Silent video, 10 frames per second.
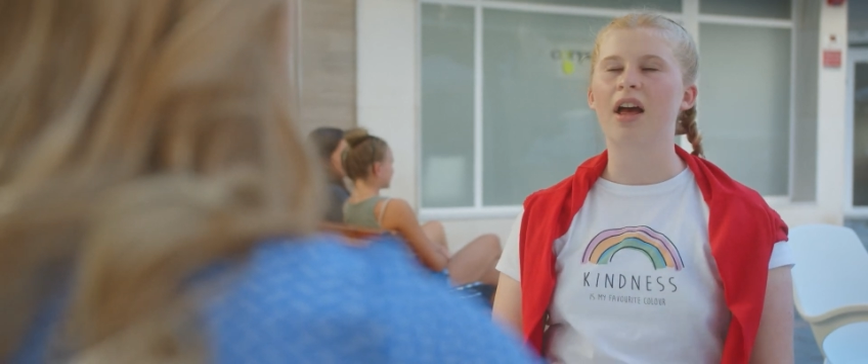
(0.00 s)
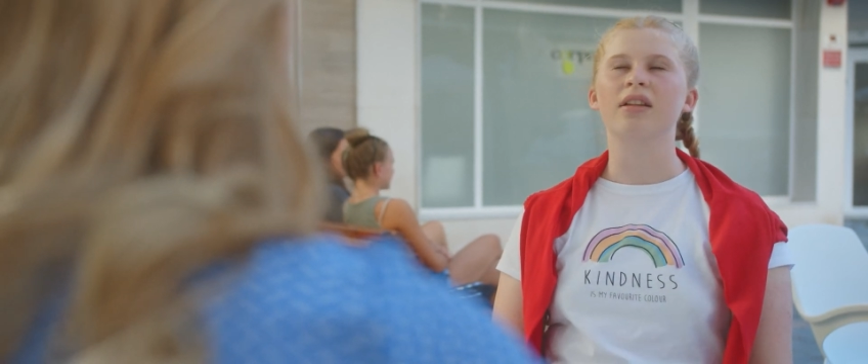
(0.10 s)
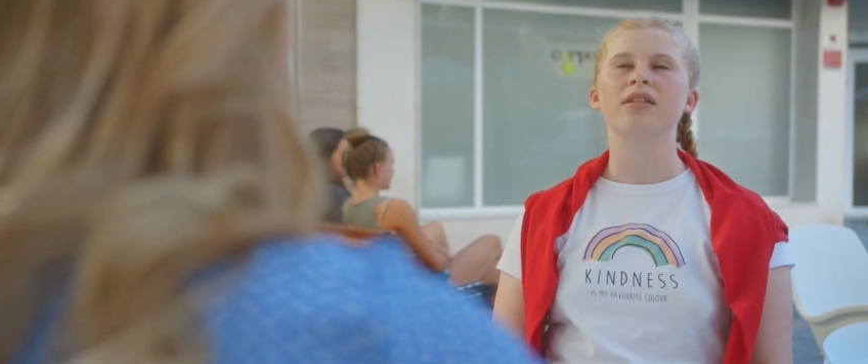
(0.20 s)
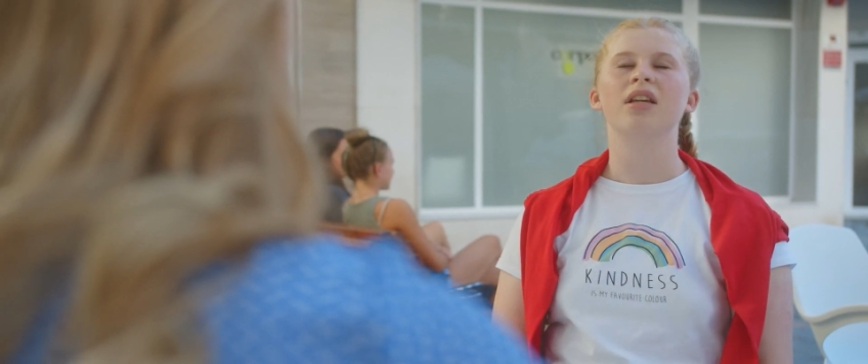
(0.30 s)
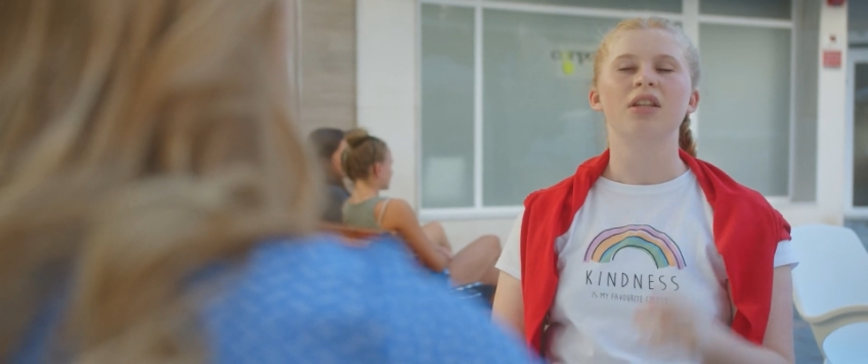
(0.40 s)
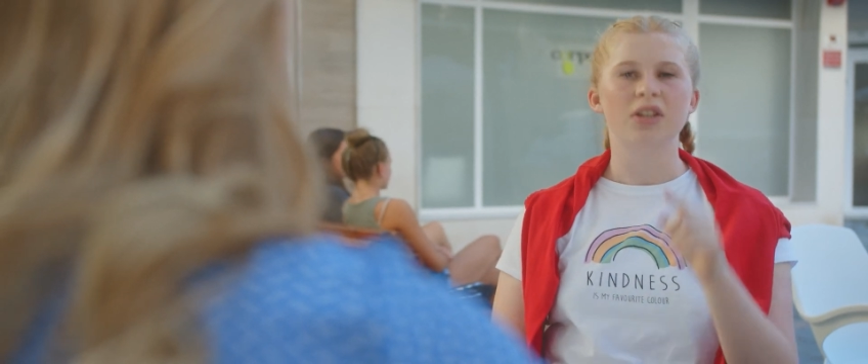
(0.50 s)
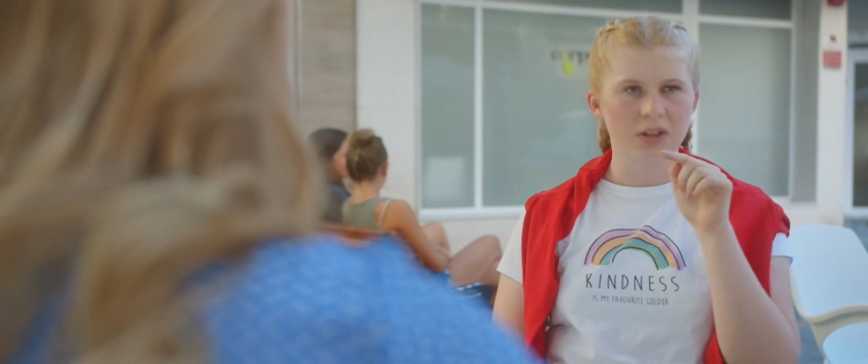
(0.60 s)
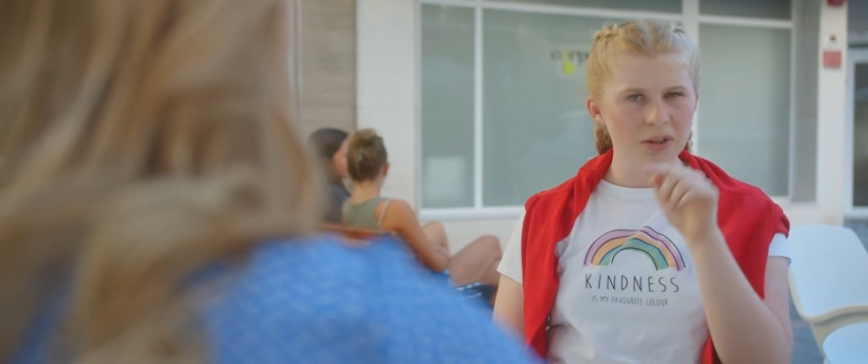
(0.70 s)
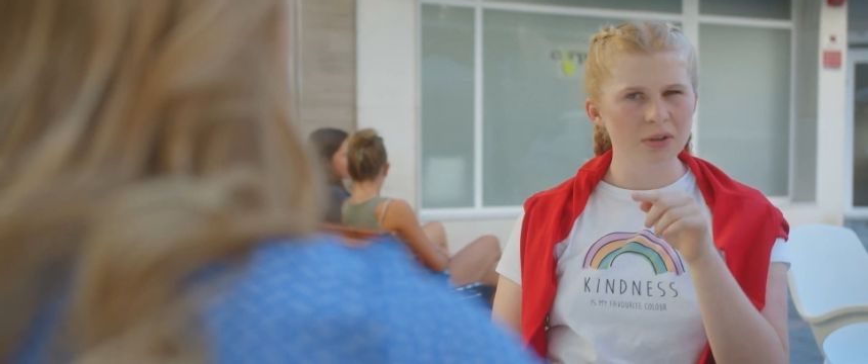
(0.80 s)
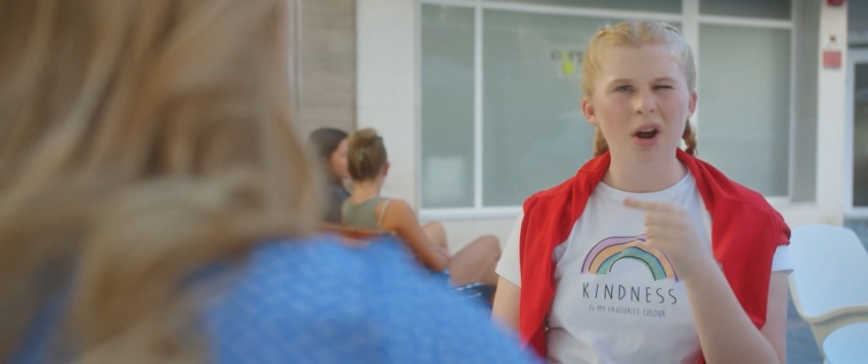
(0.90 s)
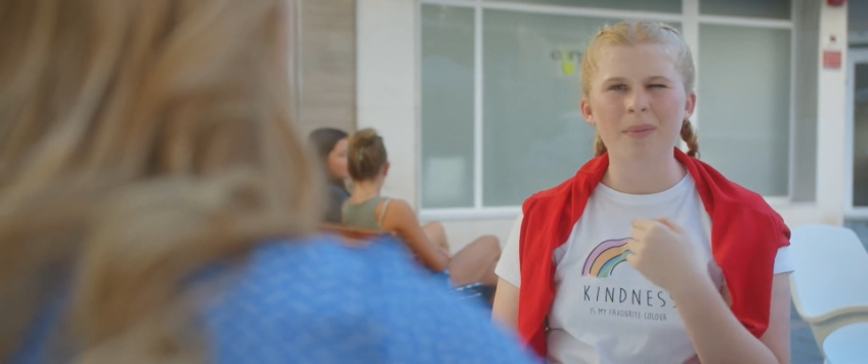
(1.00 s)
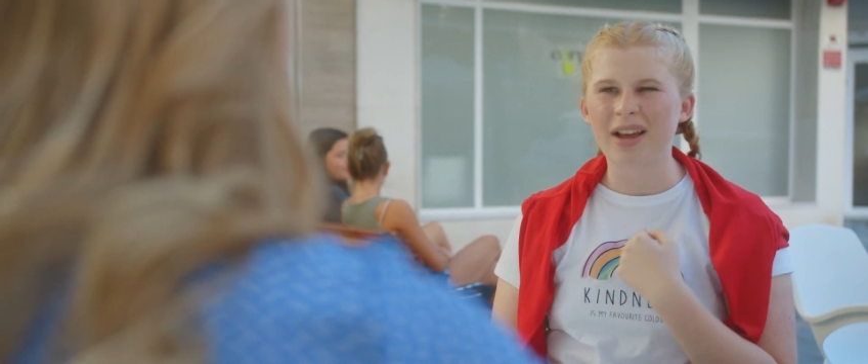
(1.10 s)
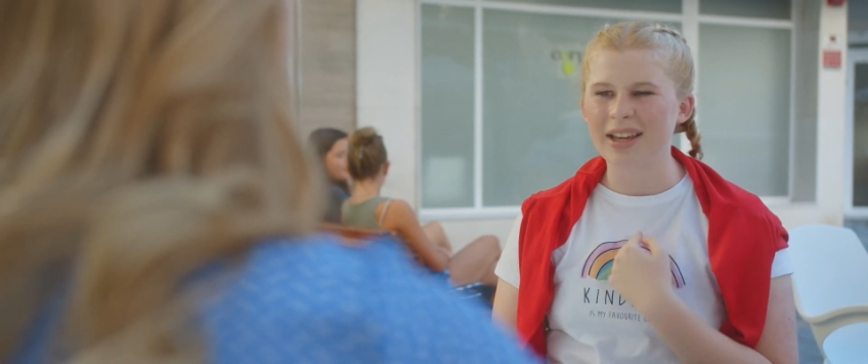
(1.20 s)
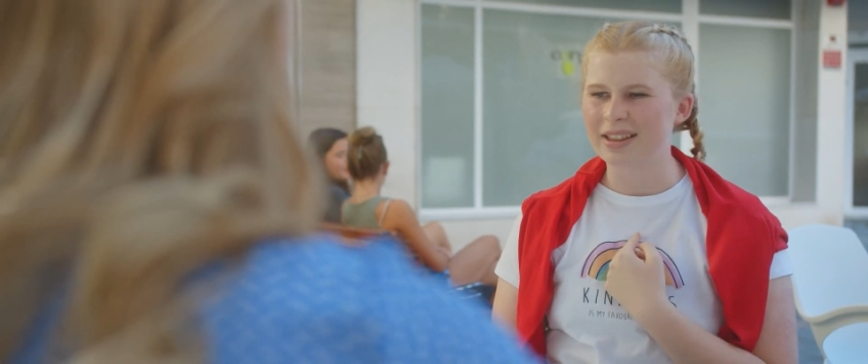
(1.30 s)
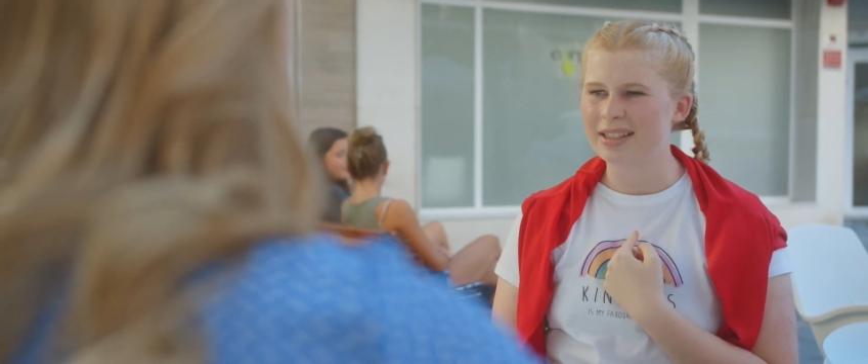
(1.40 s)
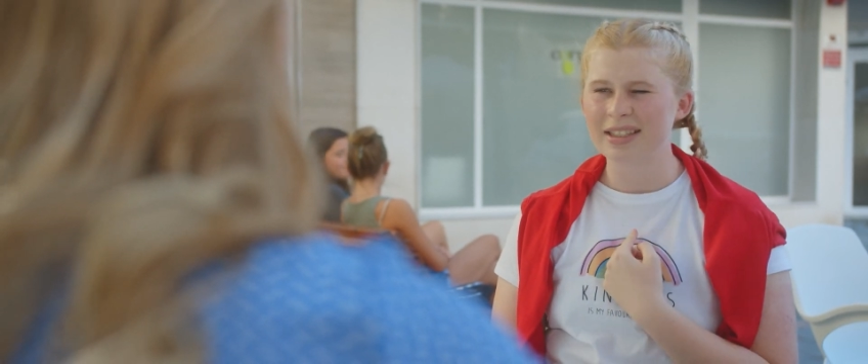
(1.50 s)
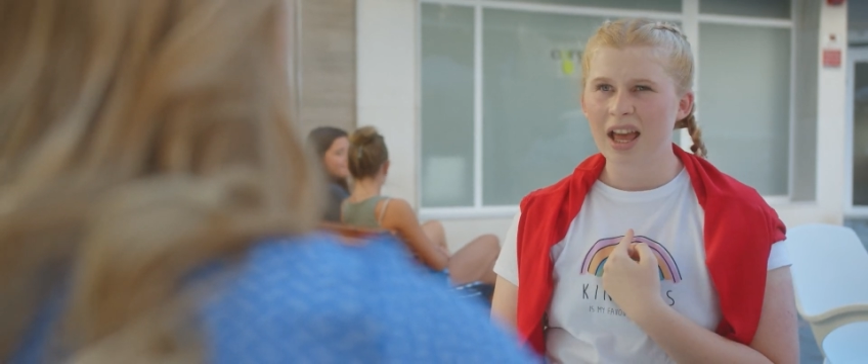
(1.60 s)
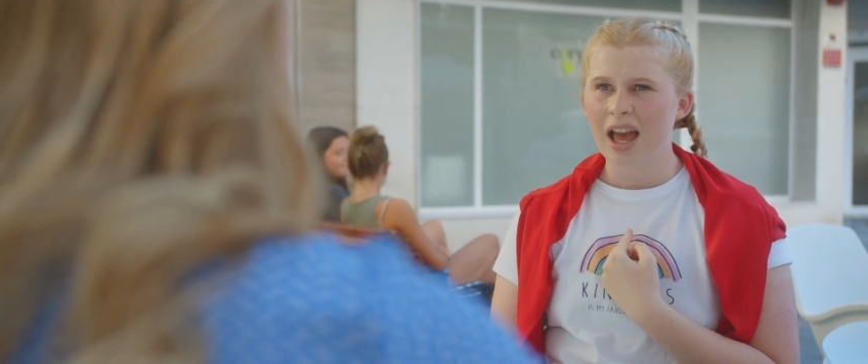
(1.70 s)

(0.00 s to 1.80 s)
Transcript: else. You know I'm like this.